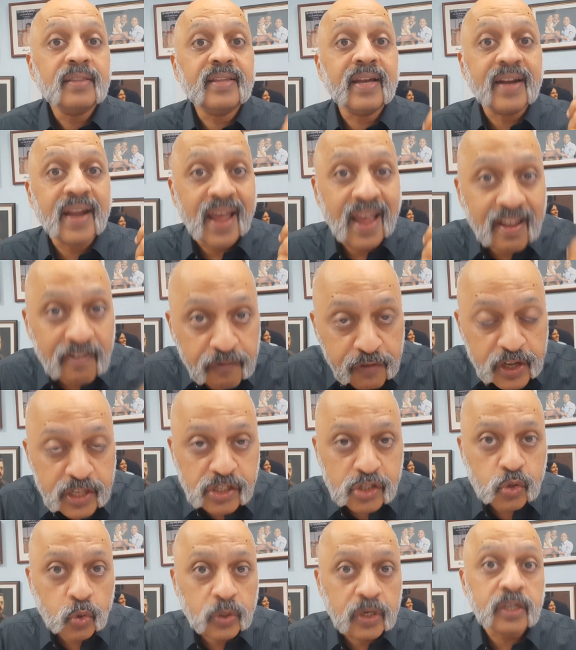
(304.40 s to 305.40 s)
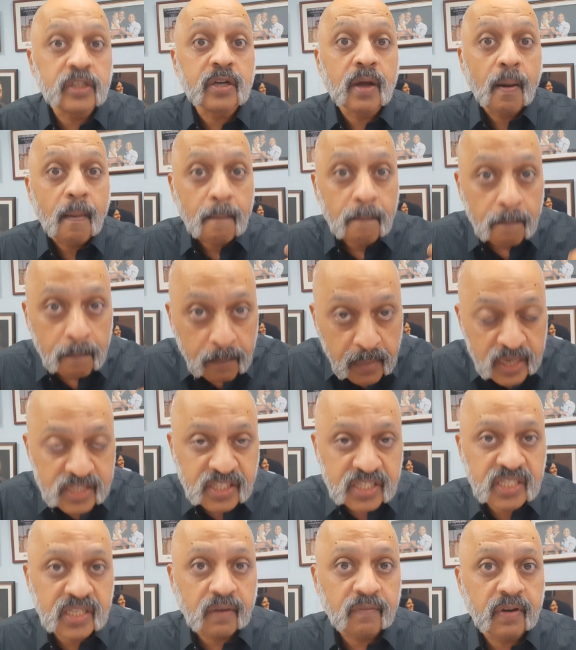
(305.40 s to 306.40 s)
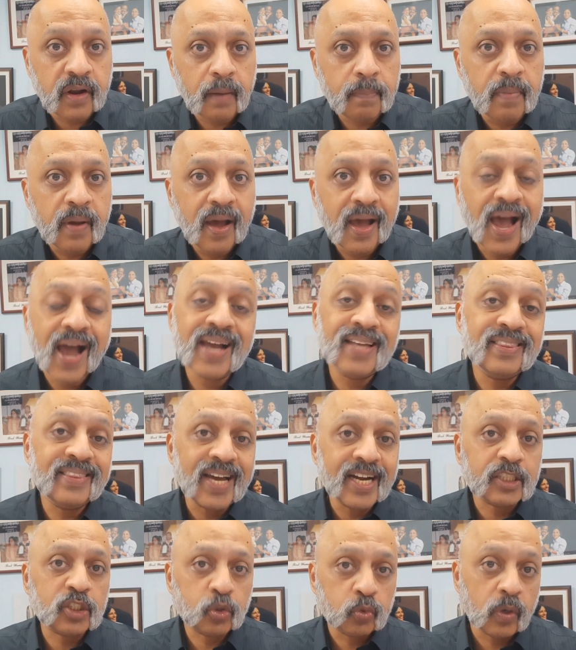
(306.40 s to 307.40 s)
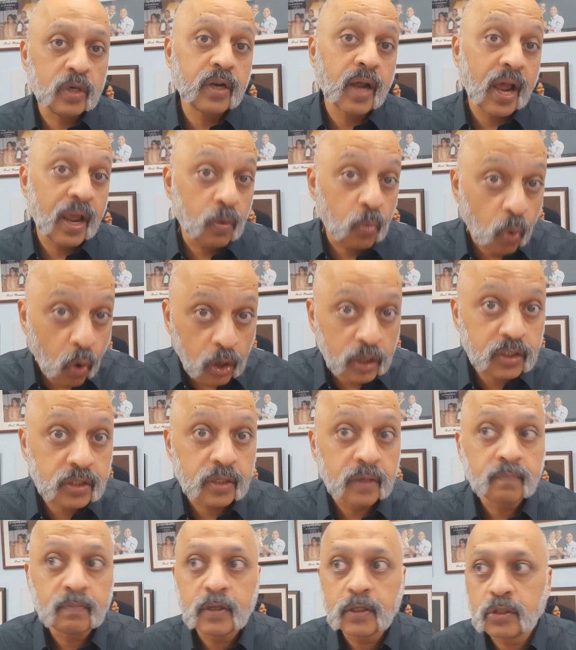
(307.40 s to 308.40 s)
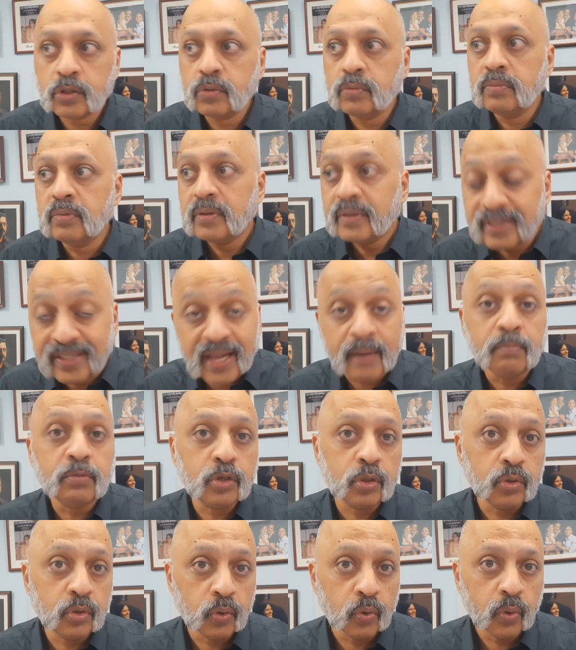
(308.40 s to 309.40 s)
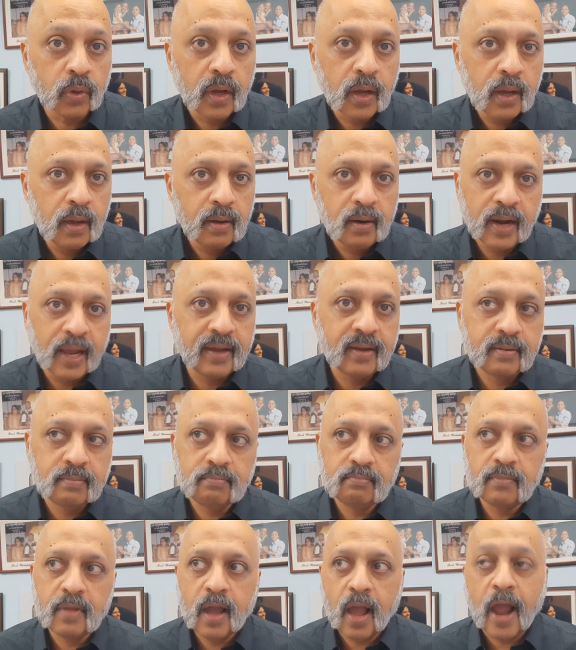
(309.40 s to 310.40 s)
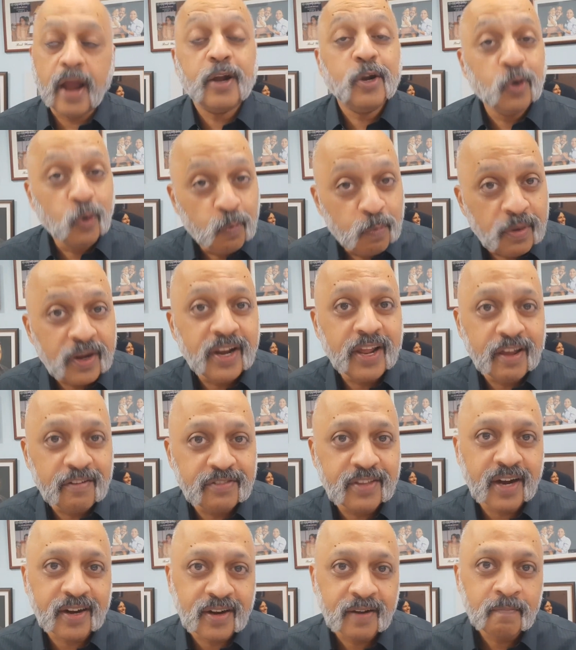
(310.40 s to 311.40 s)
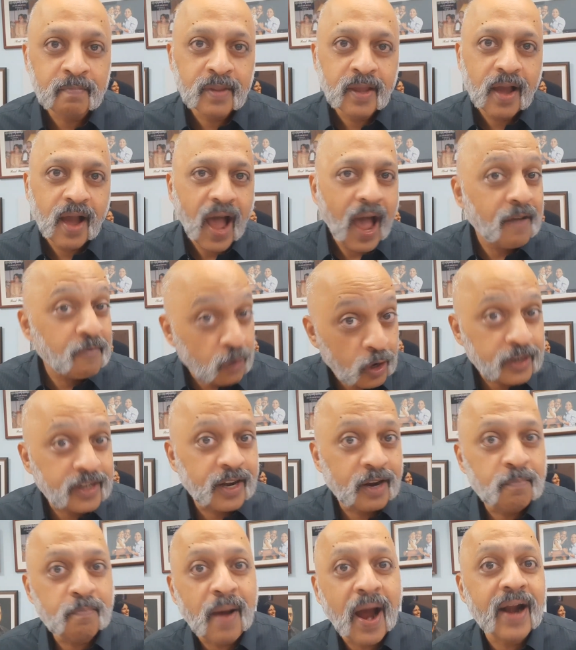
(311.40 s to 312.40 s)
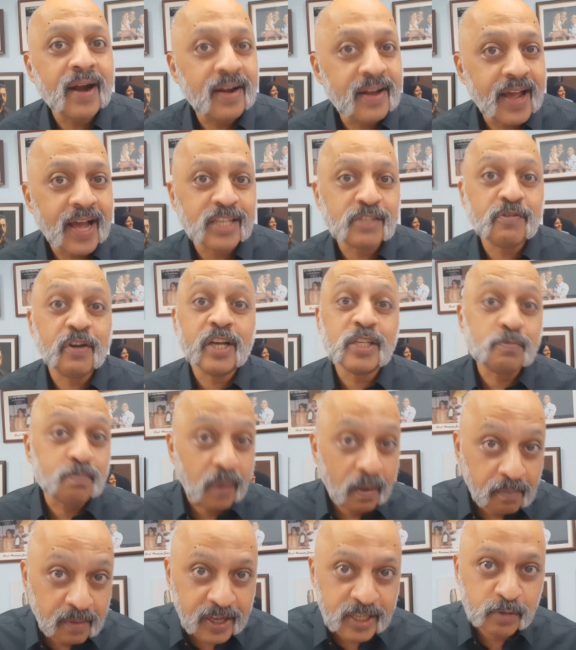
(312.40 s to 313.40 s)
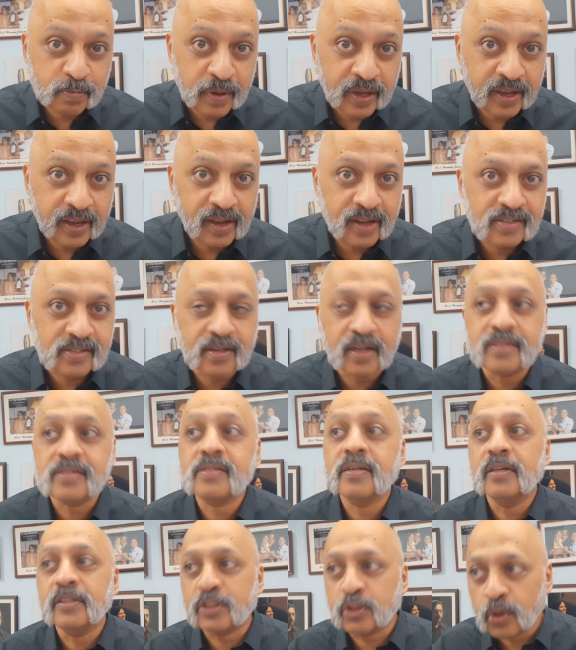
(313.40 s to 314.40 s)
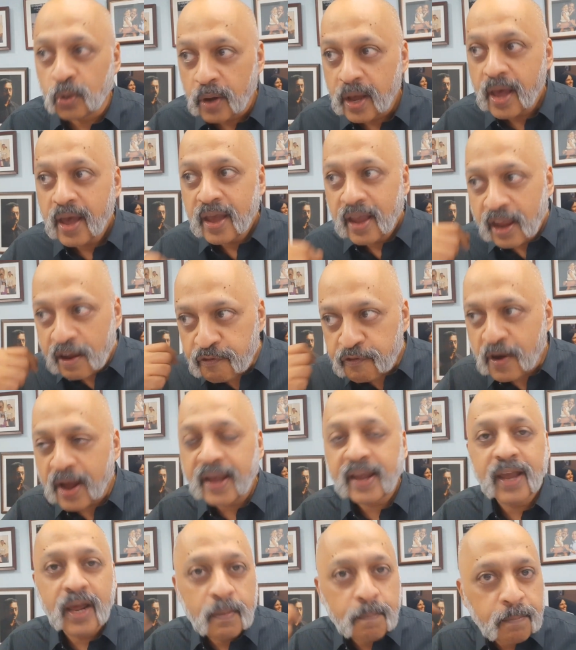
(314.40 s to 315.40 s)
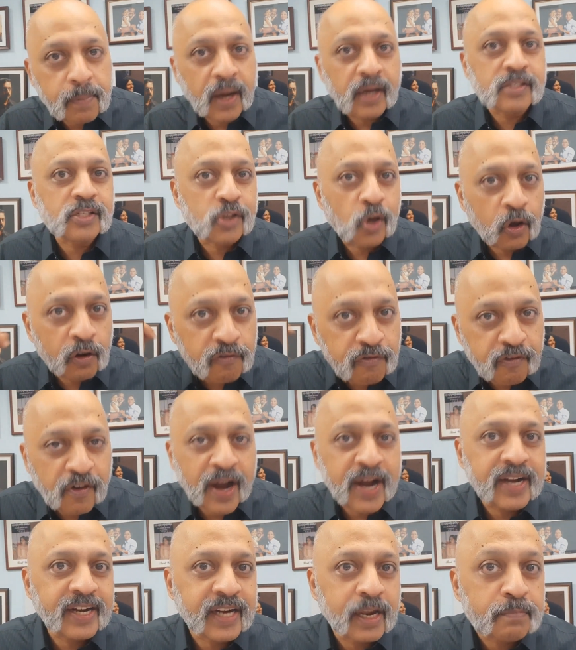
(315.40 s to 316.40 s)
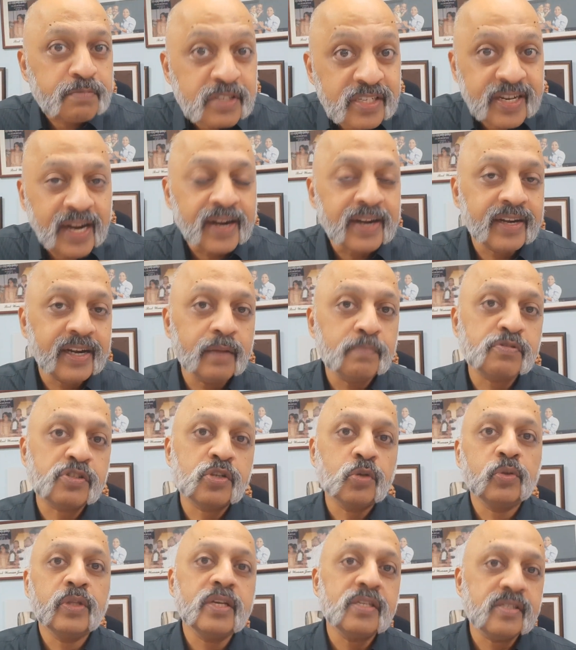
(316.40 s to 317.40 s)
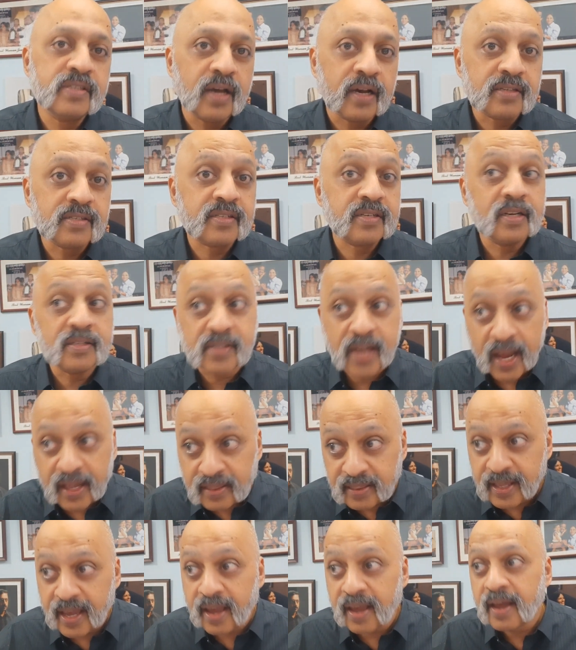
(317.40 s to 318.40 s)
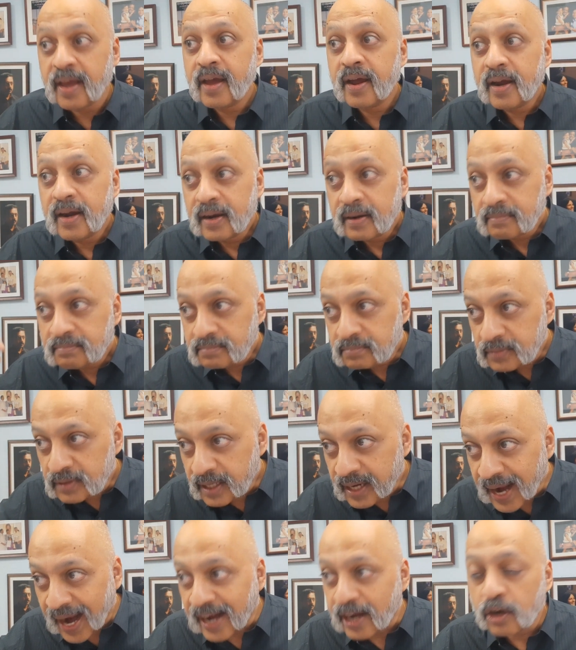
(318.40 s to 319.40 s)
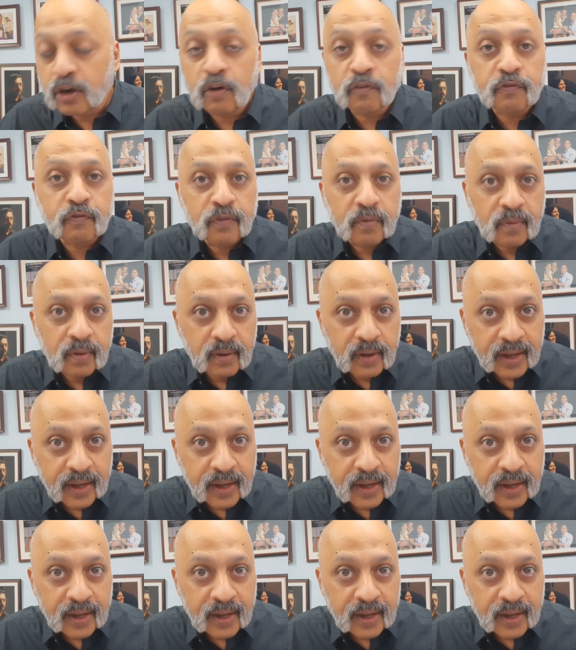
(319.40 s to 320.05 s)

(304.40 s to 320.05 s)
that every student must develop, and that's what I want them to do. Like, I do believe that I have not done badly as far as public speaking is concerned. So if I can pass on 5 tips, 10 tips to these youngsters and they kind of